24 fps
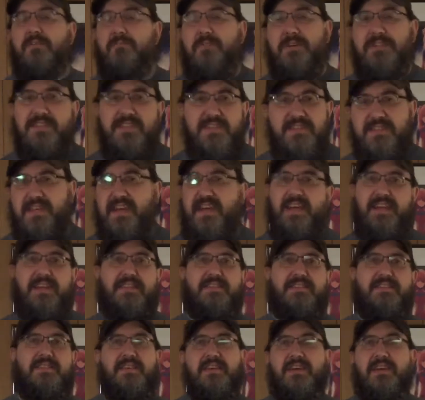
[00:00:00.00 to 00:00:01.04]
wasn't
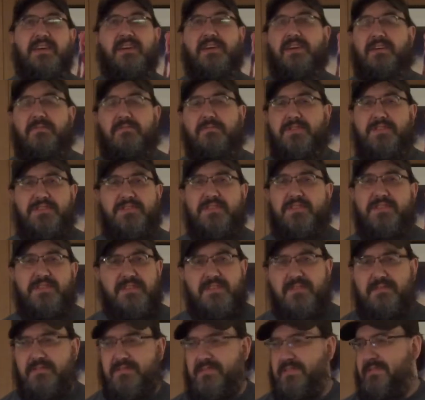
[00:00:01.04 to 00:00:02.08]
tense, was
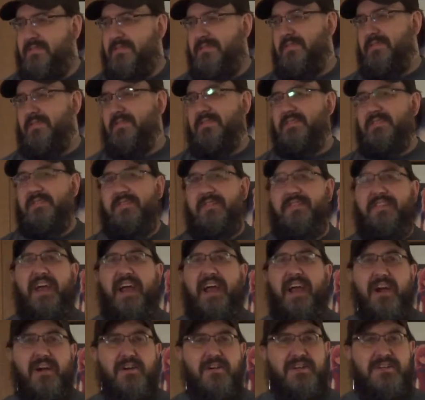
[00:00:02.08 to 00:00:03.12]
just
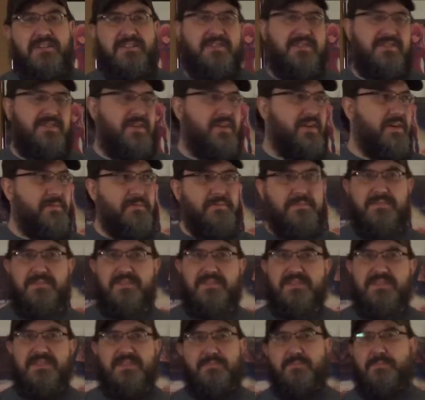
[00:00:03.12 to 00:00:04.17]
there and took up
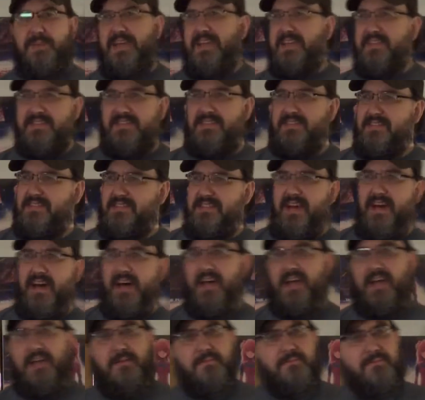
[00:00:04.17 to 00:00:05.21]
space and
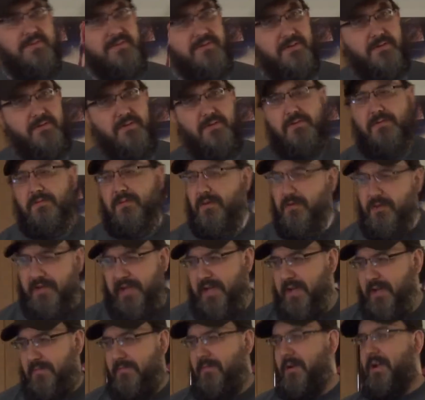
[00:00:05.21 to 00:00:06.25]
time. So,
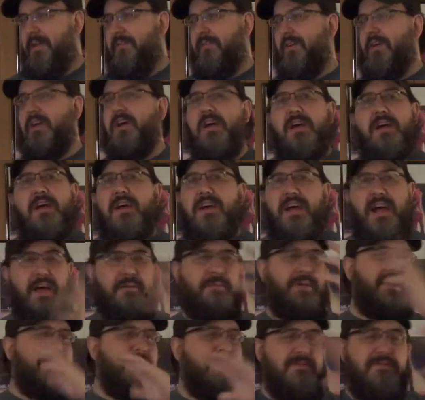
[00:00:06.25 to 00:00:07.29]
okay, whatever.
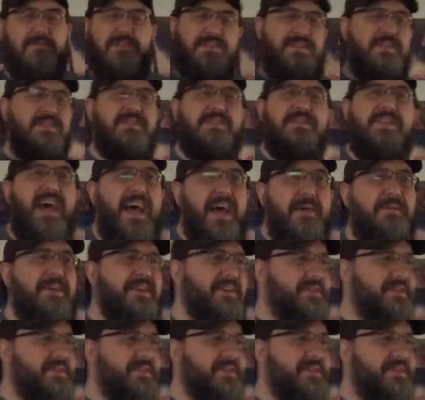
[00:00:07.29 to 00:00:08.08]
I mean, it was just sad